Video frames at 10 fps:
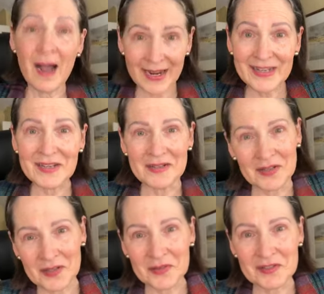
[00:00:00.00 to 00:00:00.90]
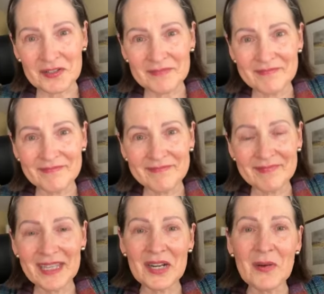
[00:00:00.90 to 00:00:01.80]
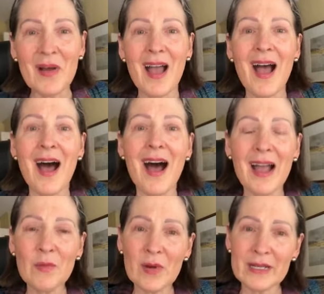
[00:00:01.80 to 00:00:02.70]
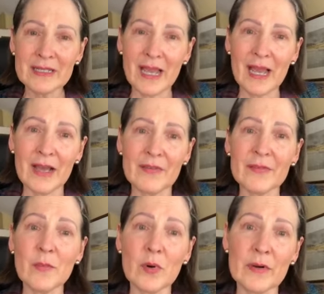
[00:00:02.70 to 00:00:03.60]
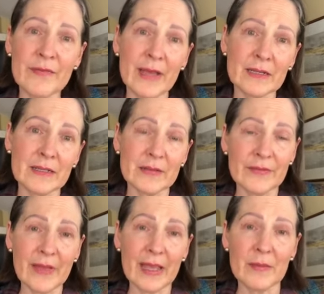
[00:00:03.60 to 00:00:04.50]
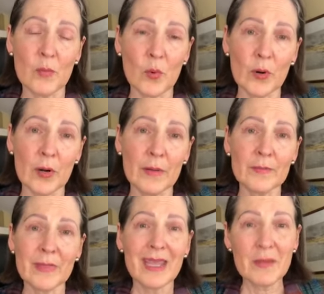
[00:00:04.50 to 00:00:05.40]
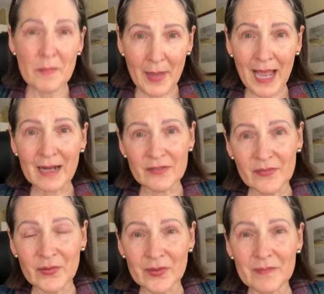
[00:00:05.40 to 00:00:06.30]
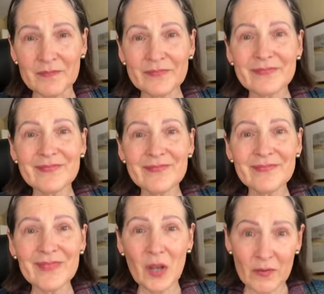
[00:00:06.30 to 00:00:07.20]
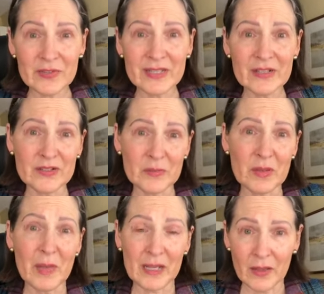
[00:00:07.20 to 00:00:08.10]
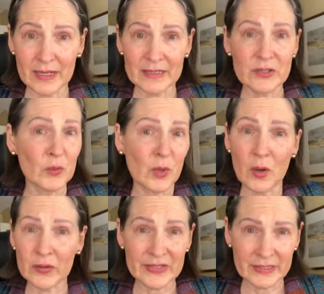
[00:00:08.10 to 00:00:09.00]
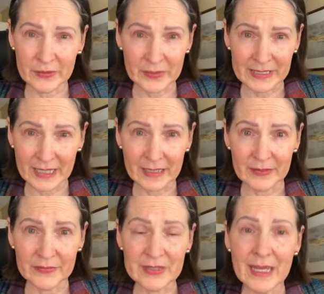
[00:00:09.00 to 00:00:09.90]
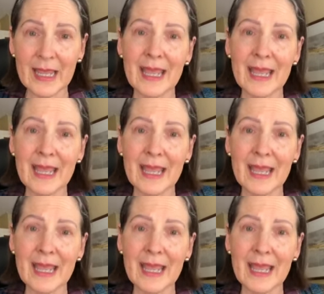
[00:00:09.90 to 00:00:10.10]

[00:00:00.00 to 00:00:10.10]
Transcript: I needed a coach. You know, I wanted to have more effective and more impactful conversations with my clients who were all senior executives.